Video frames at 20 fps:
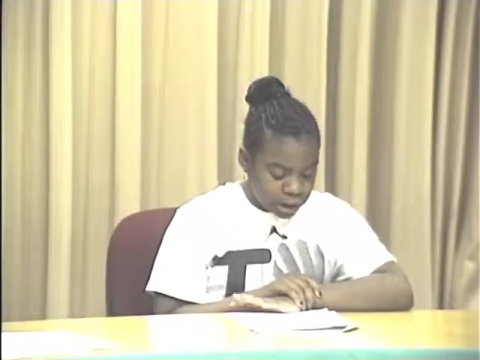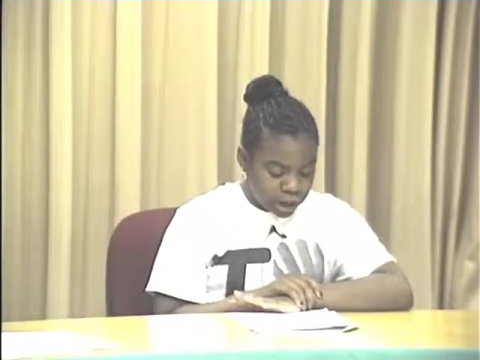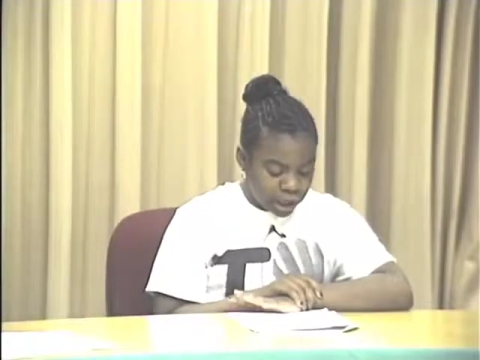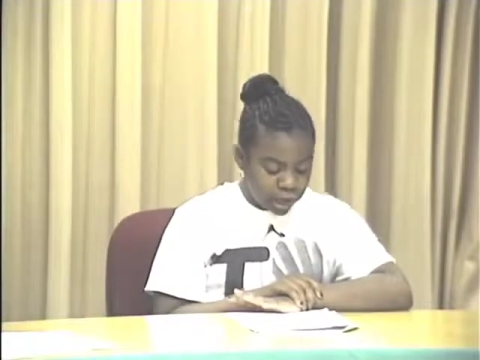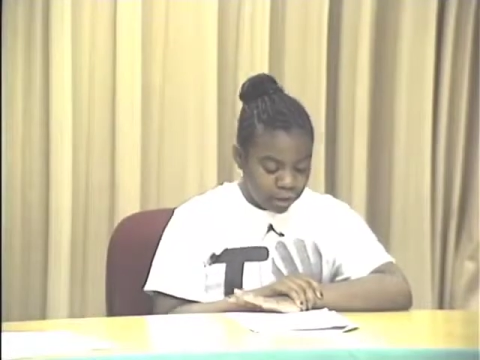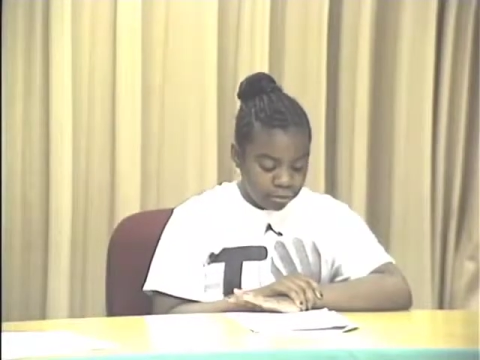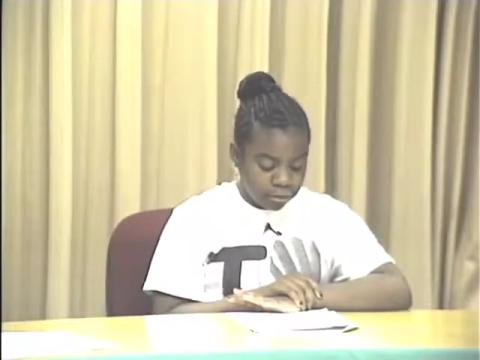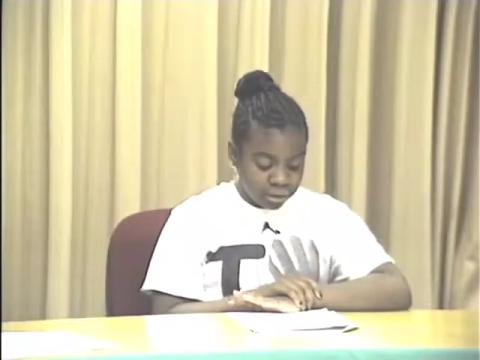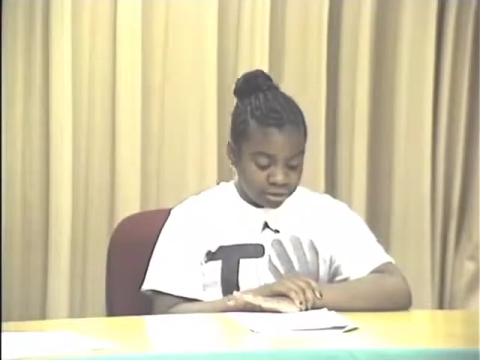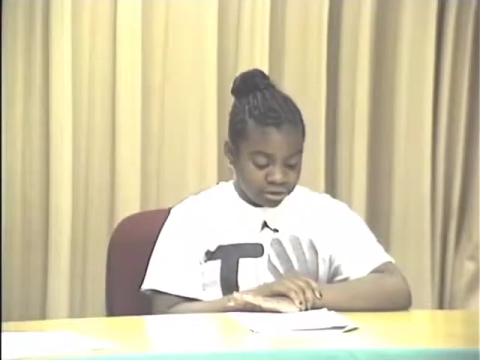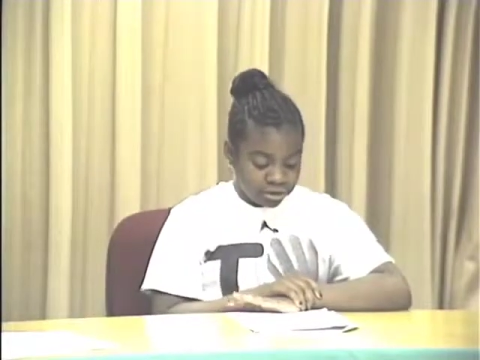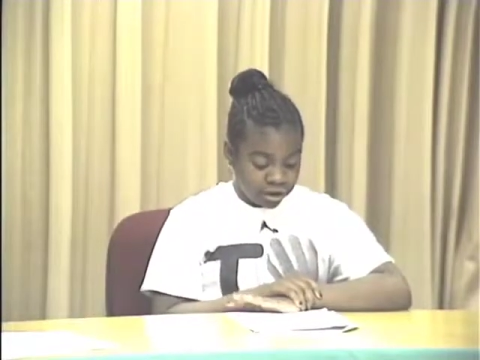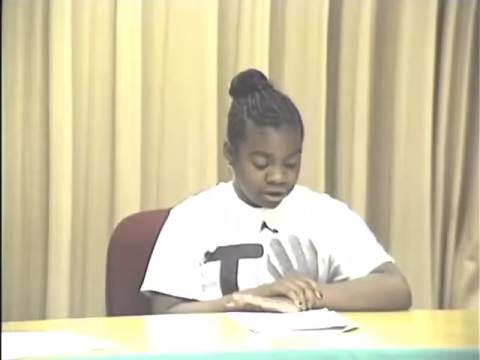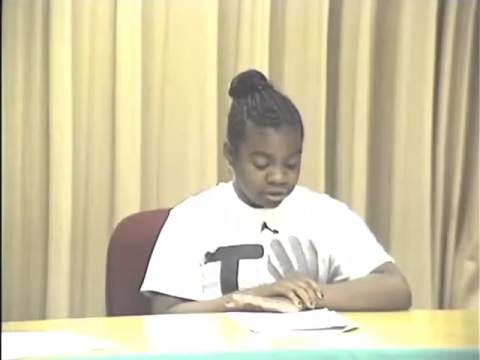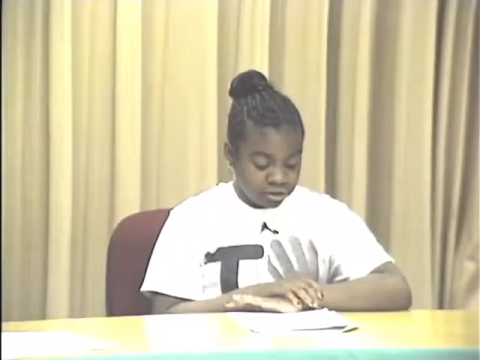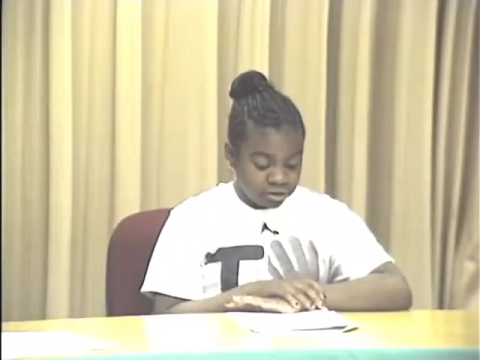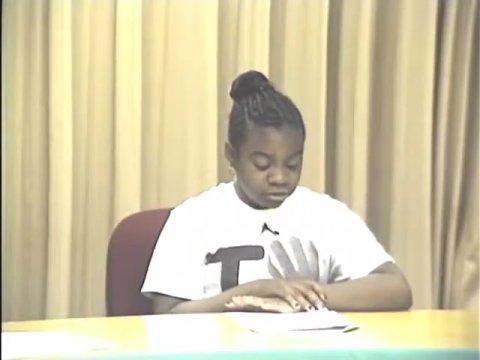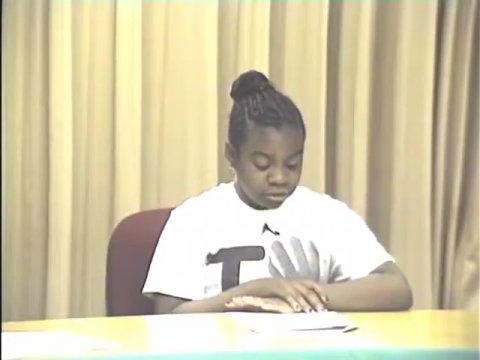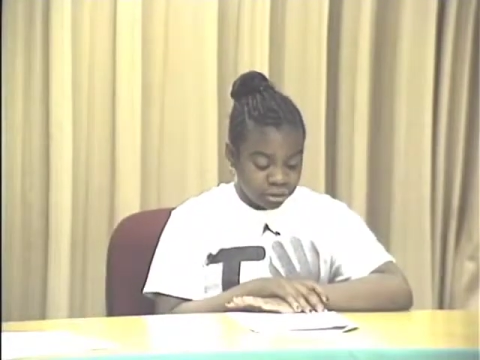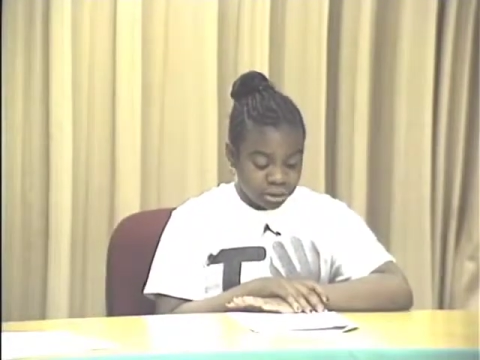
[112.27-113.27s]
Now we
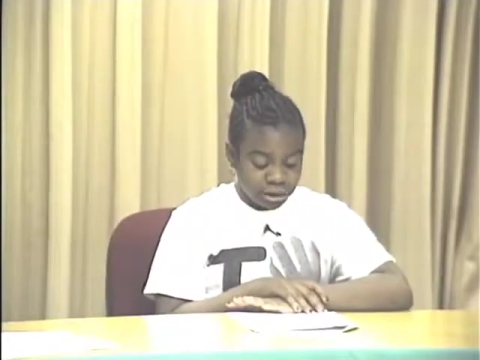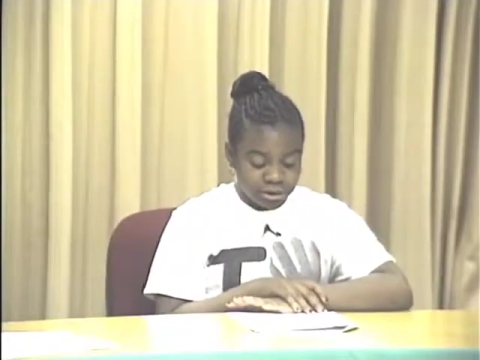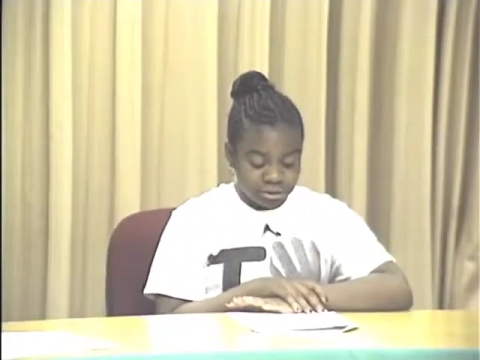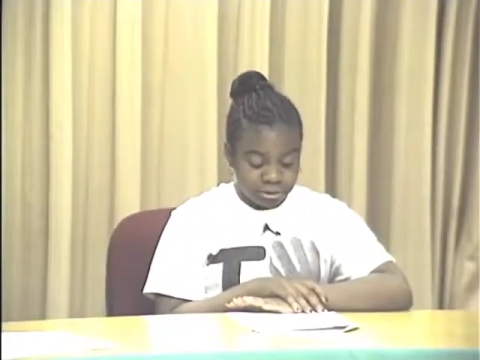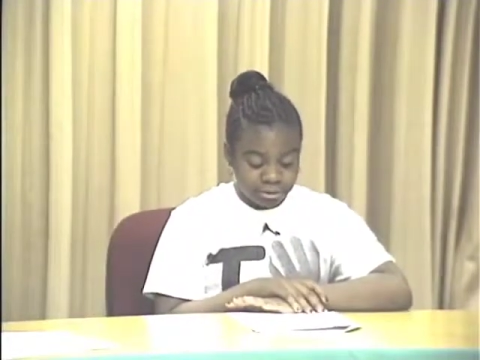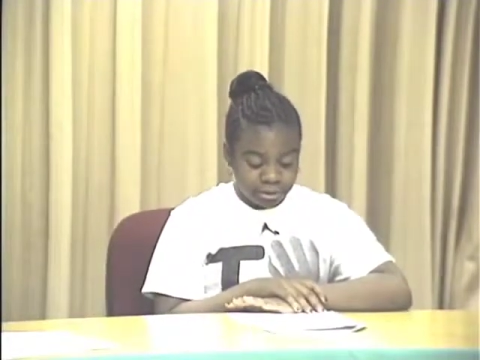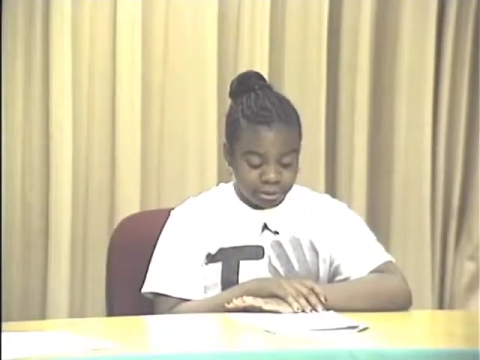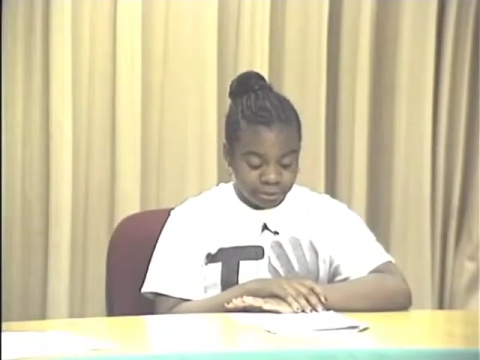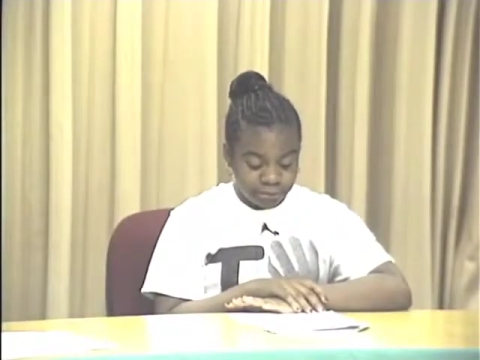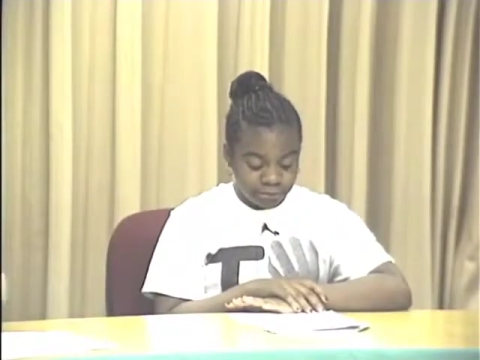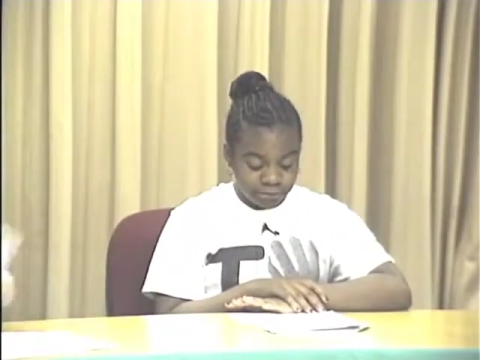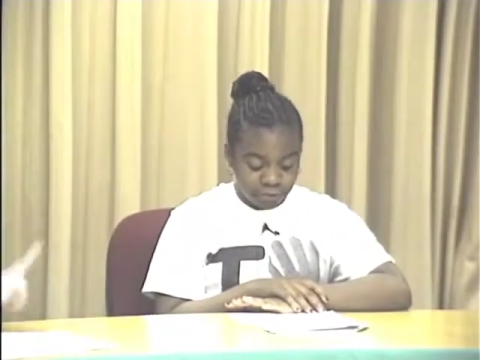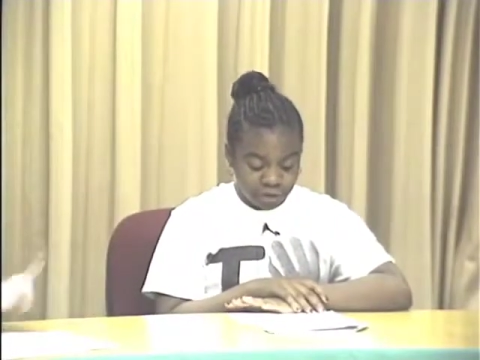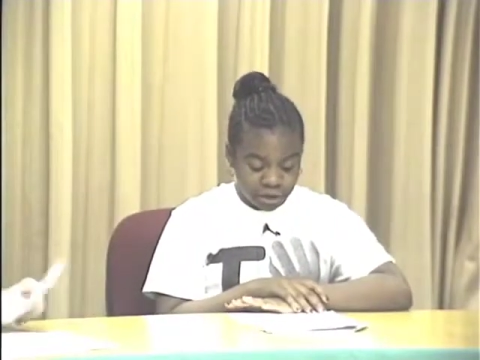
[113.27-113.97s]
turn to Elizabeth